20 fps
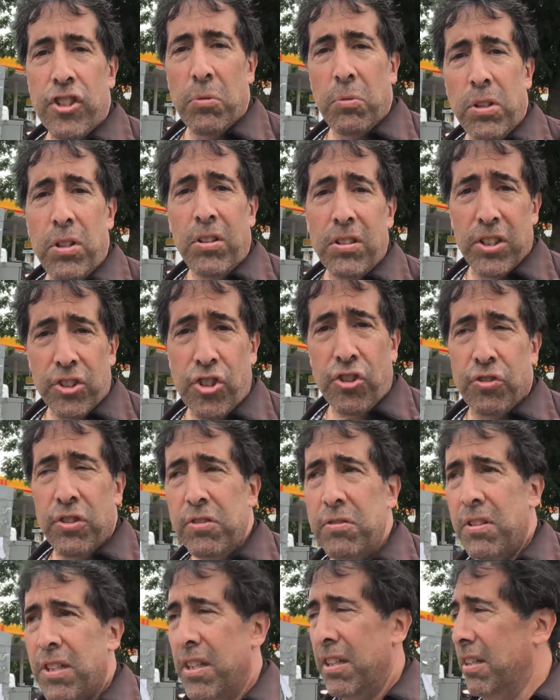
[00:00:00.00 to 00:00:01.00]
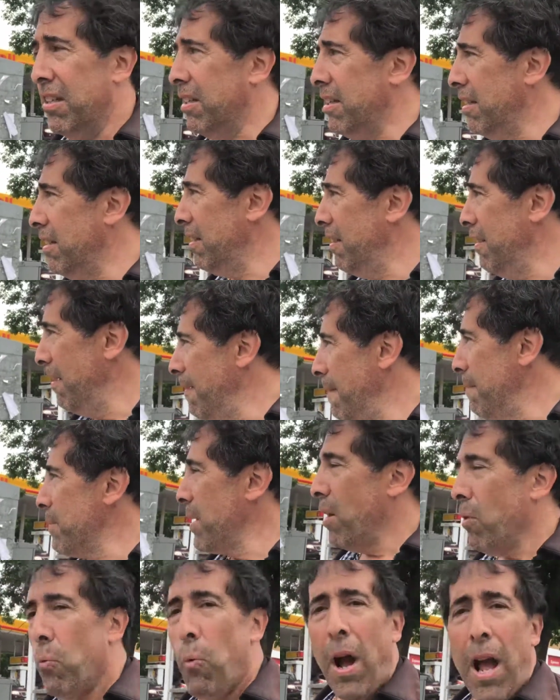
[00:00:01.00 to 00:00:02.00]
the world, it's true.
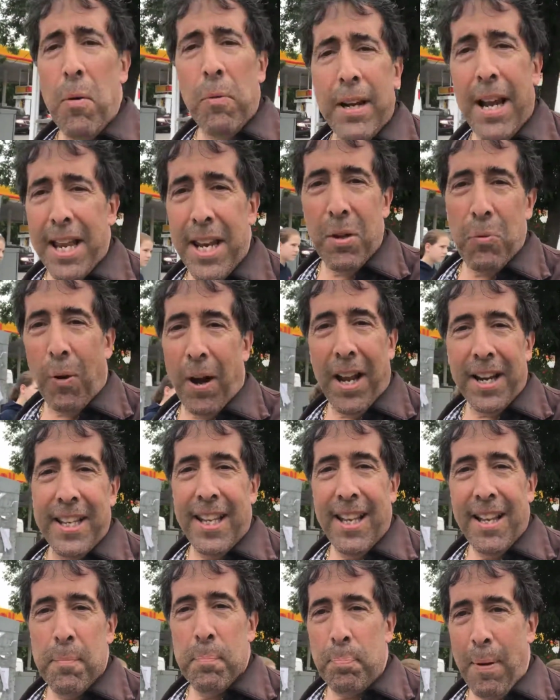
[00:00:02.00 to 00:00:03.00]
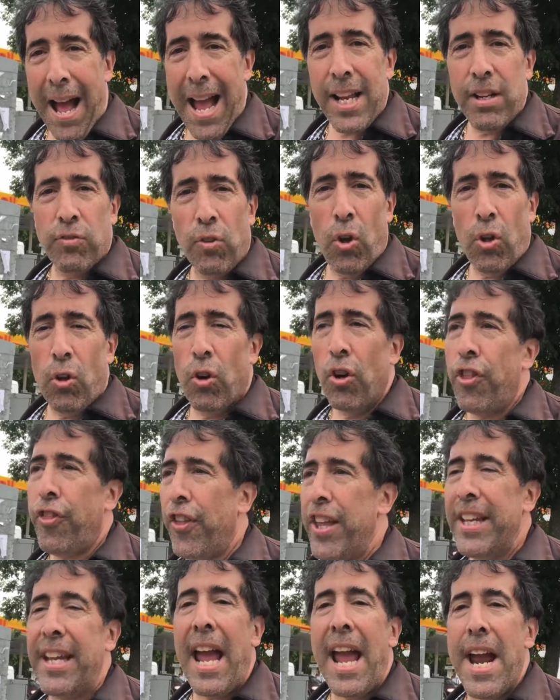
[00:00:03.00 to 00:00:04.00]
Why would anybody bankroll or
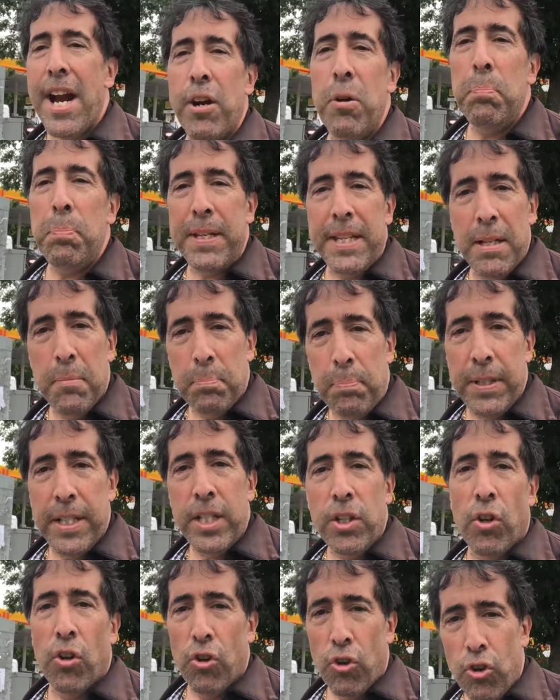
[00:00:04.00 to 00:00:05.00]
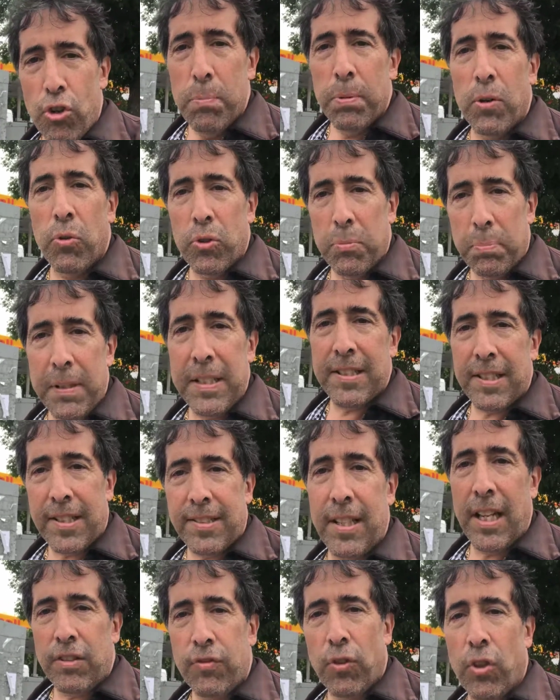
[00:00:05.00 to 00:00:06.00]
think Airbnb or Uber would be
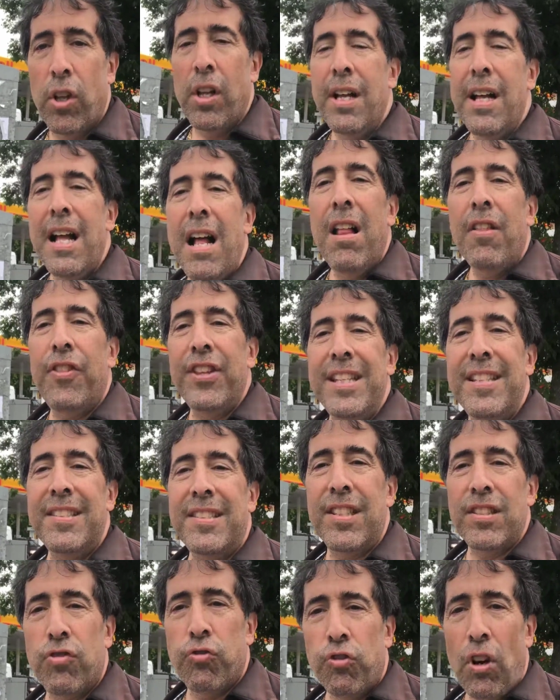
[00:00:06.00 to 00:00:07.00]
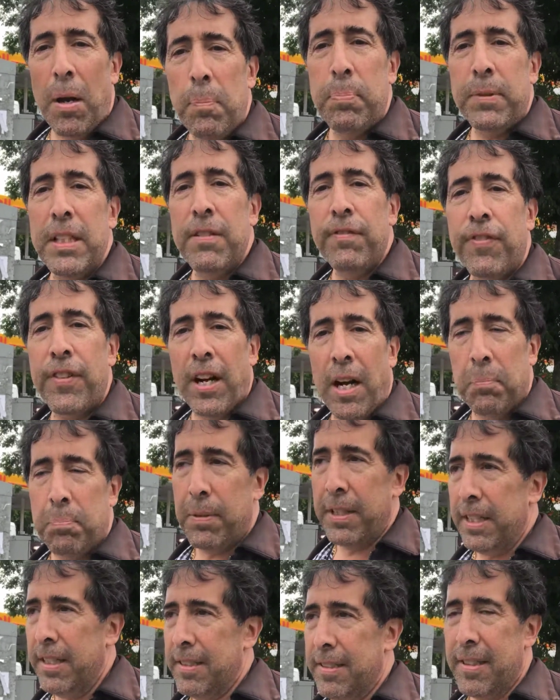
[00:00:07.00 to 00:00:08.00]
successful? These disruptive
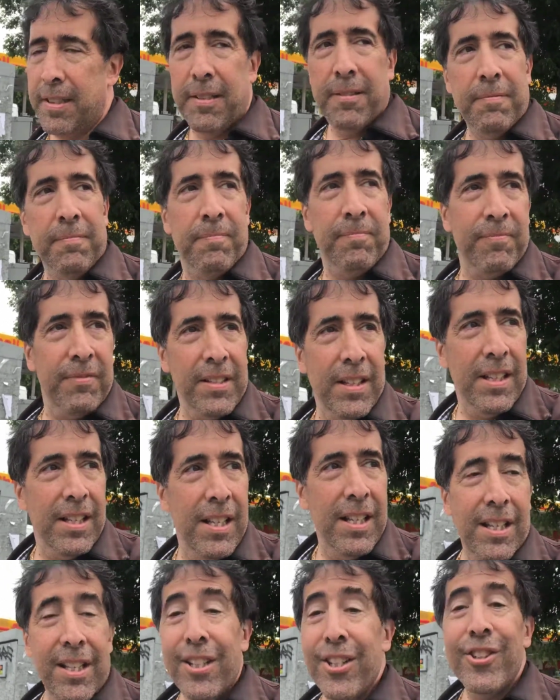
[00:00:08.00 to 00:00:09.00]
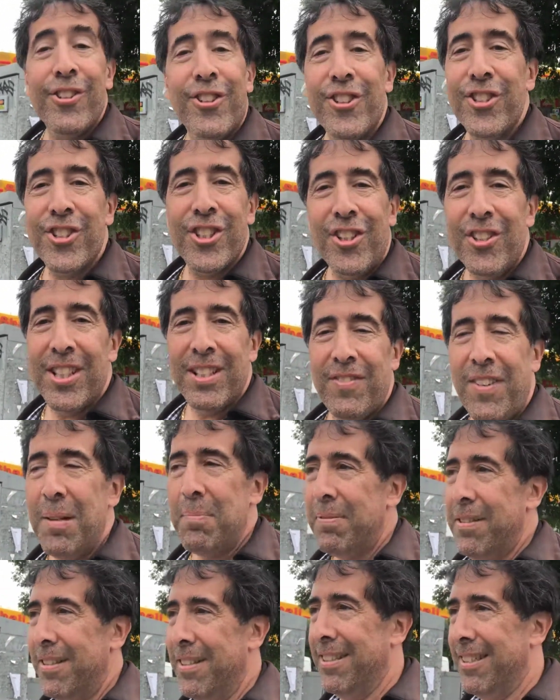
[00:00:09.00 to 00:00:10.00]
companies. Because you don't give up.
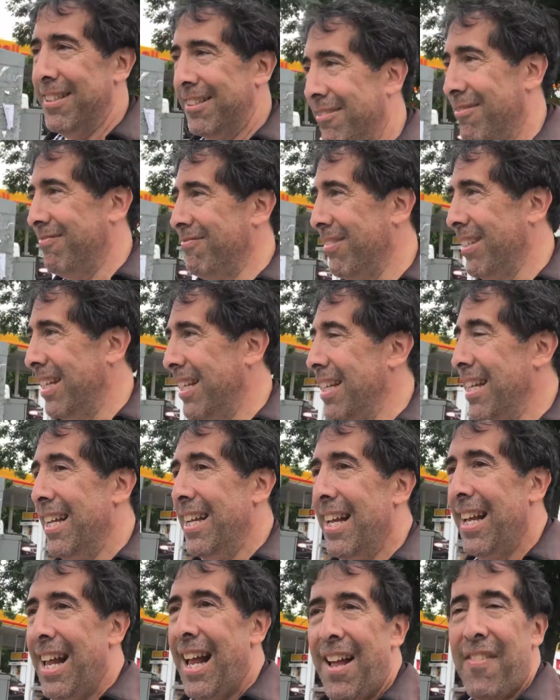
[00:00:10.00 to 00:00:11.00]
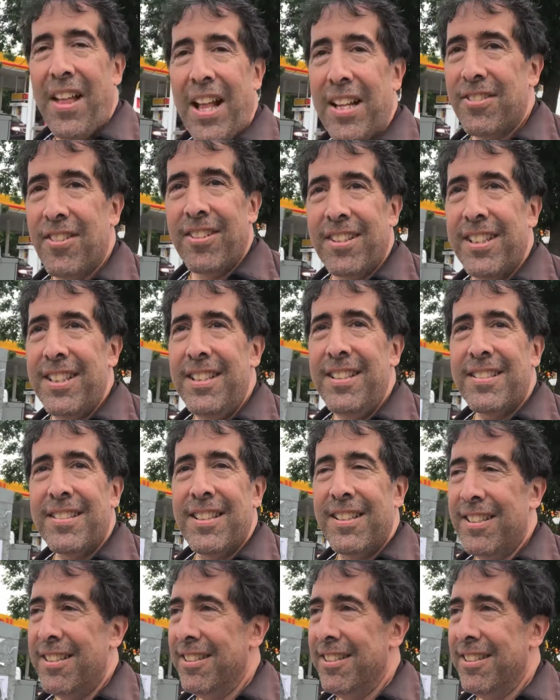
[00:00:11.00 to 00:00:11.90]
And that's all it is.